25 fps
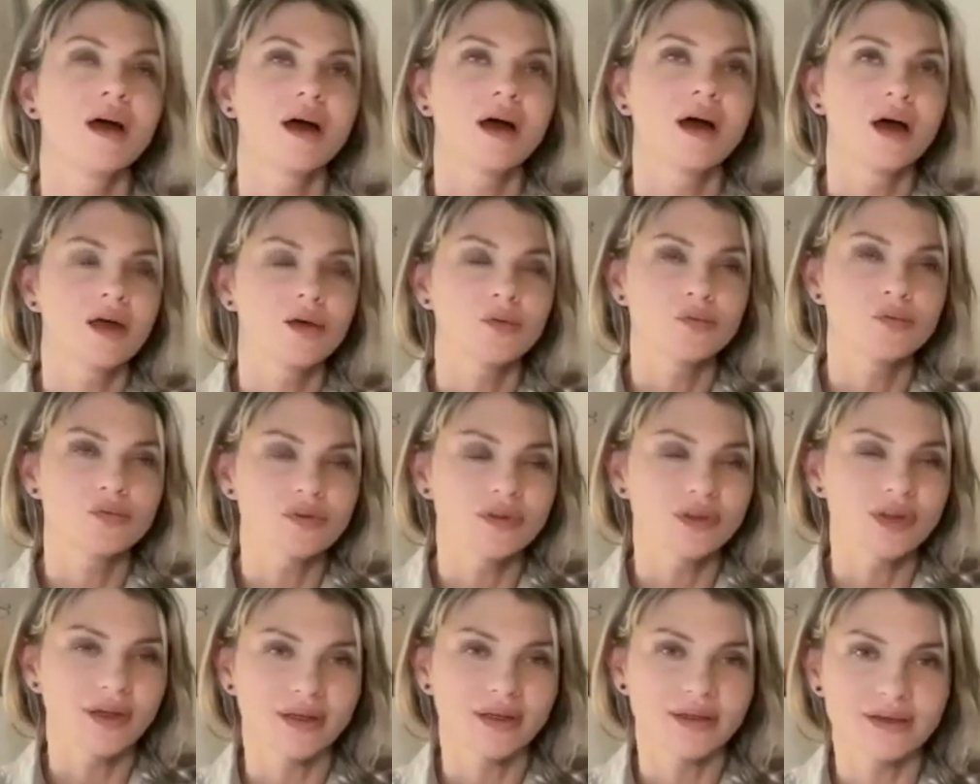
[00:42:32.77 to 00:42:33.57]
I would
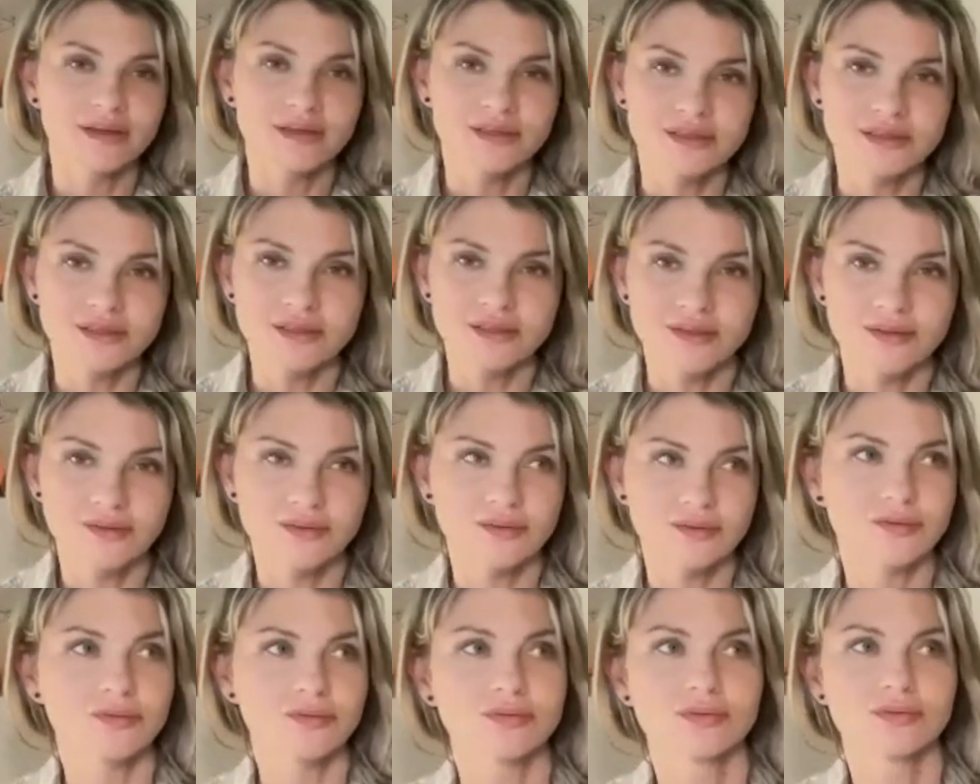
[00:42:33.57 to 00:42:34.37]
like
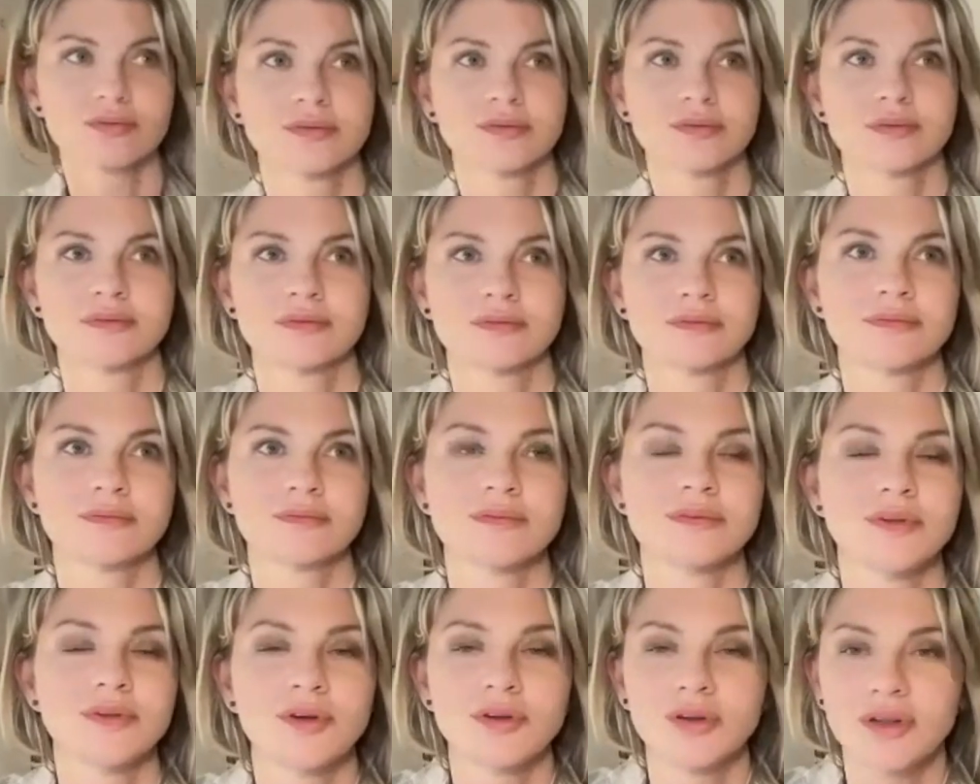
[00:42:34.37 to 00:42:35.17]
to
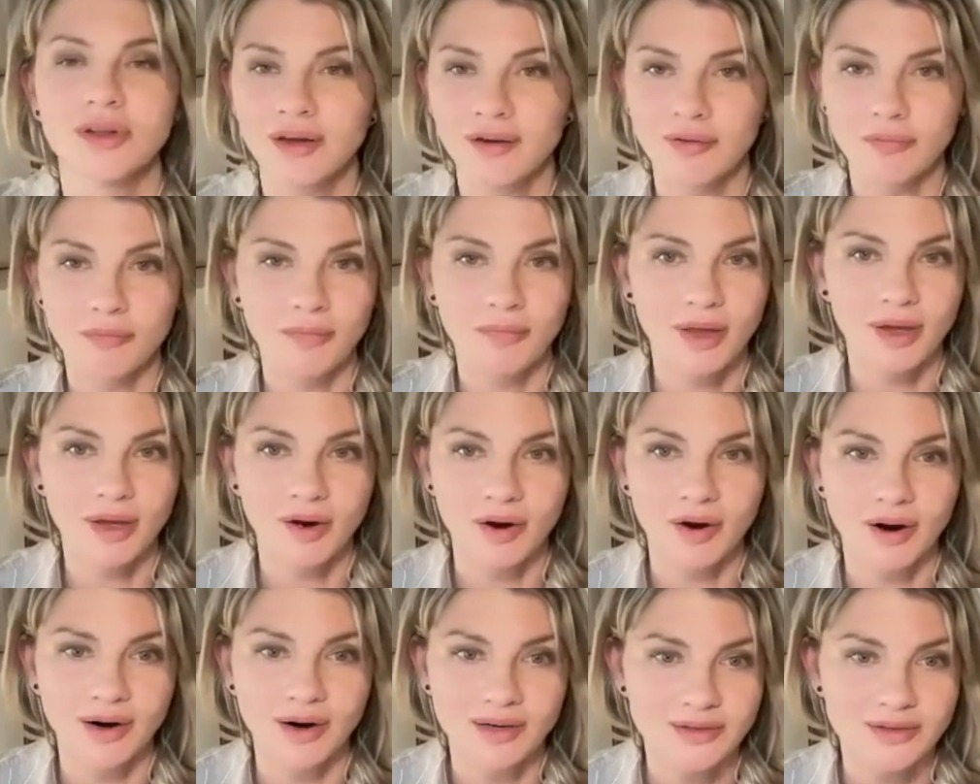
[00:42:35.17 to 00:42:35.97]
not have my
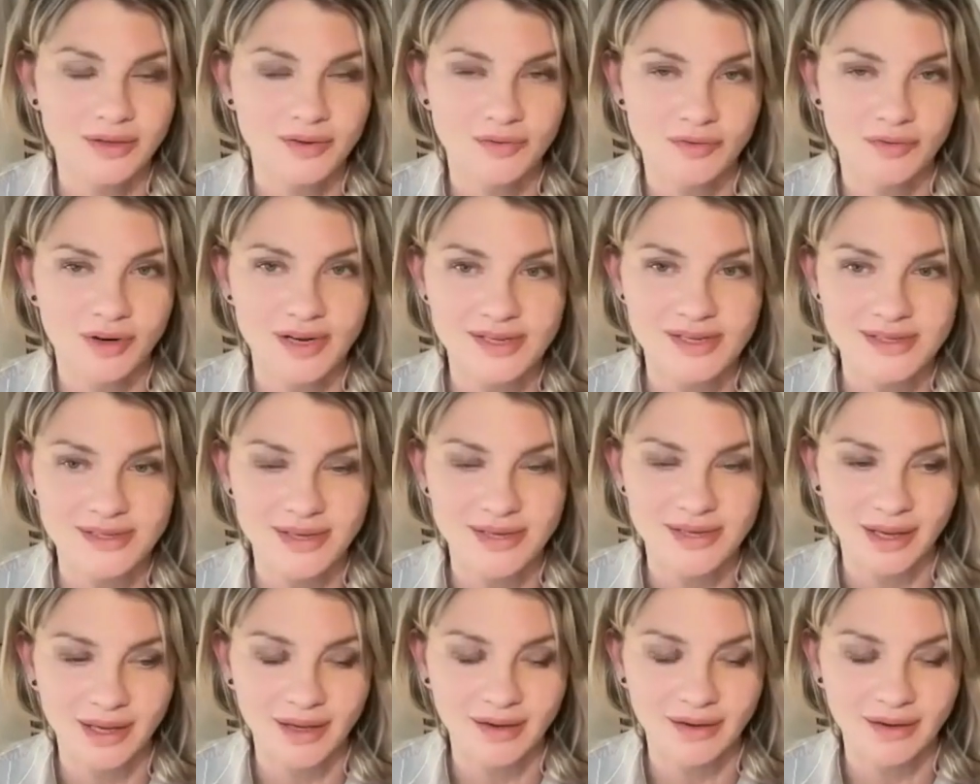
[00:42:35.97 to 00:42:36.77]
heart
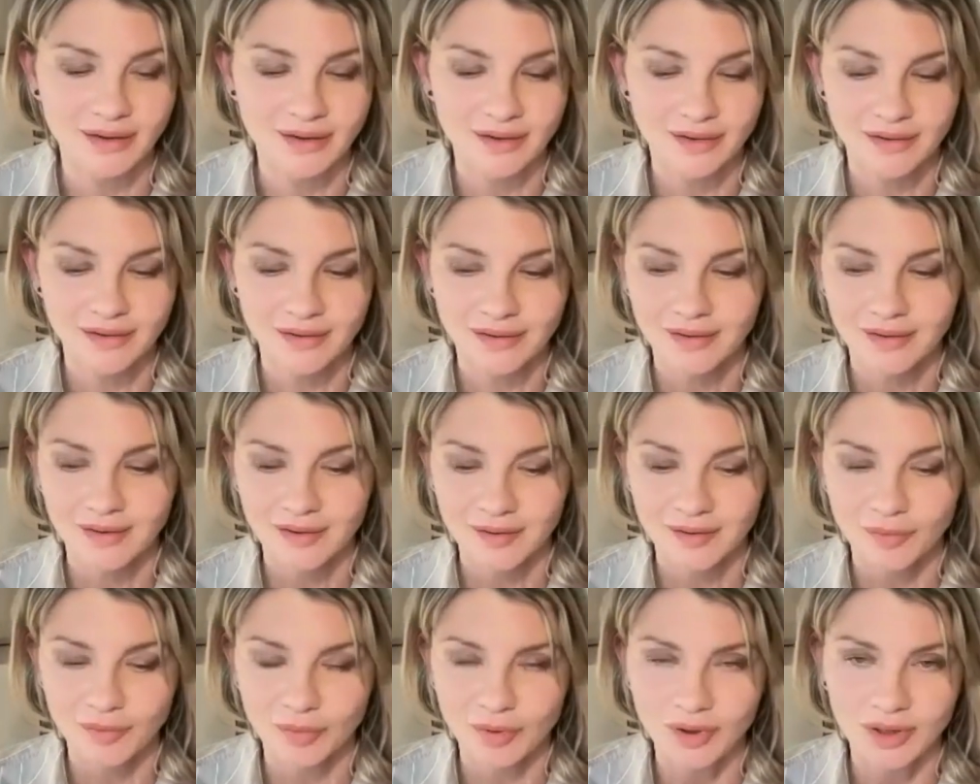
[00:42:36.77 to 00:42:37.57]
racing
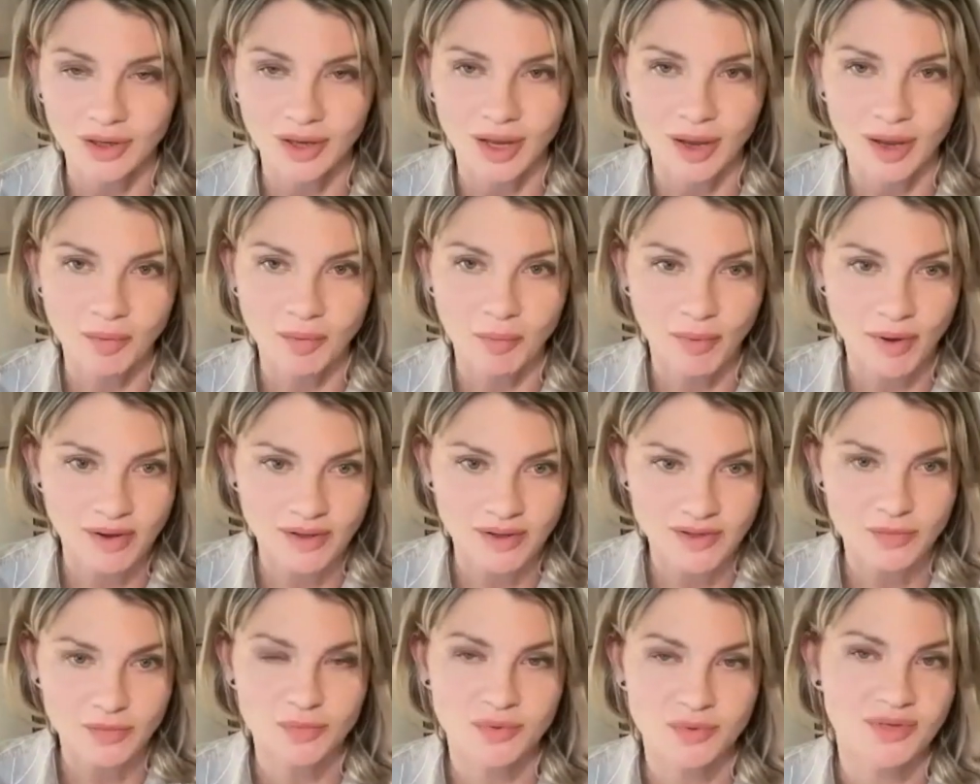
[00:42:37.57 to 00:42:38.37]
when I'm
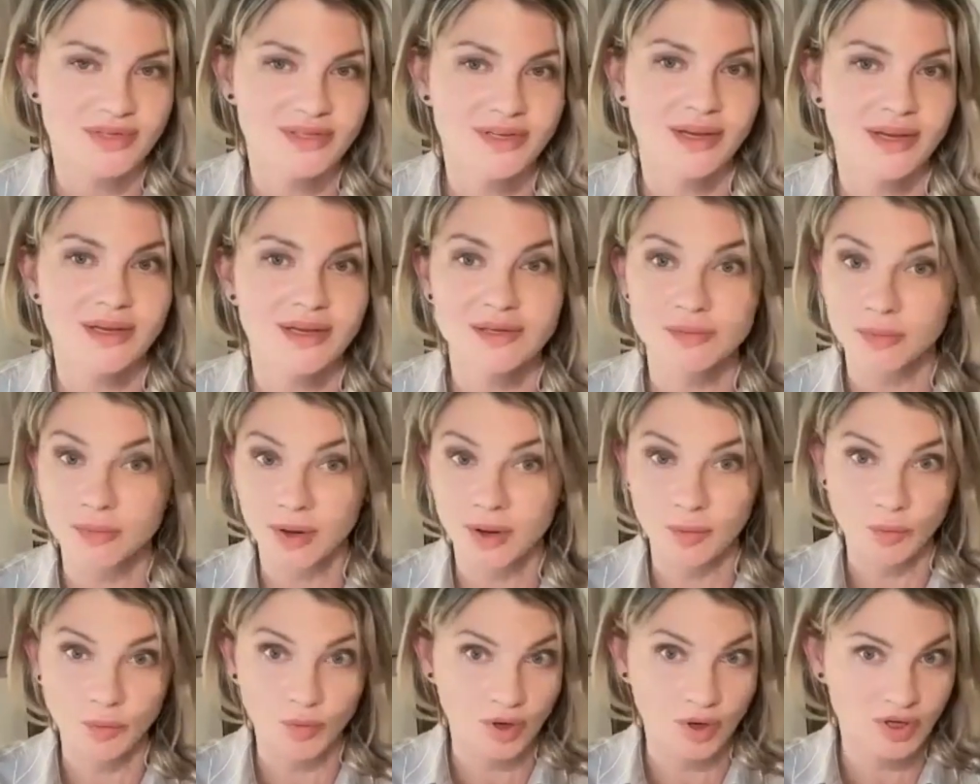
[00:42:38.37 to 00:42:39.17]
about to present
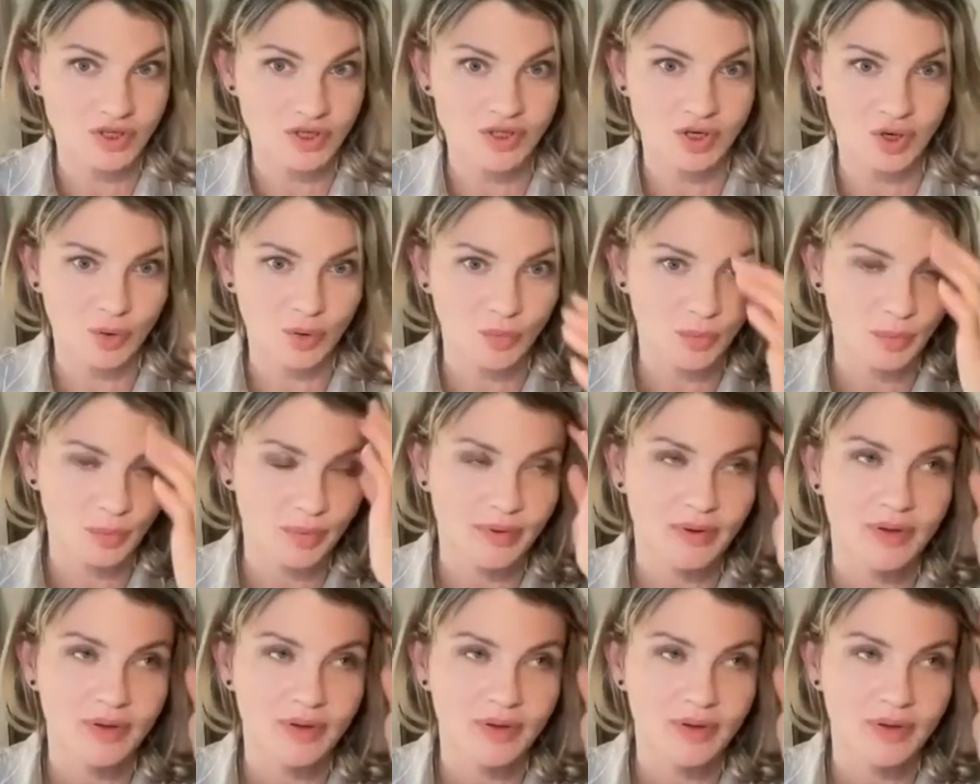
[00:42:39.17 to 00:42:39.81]
my workshop.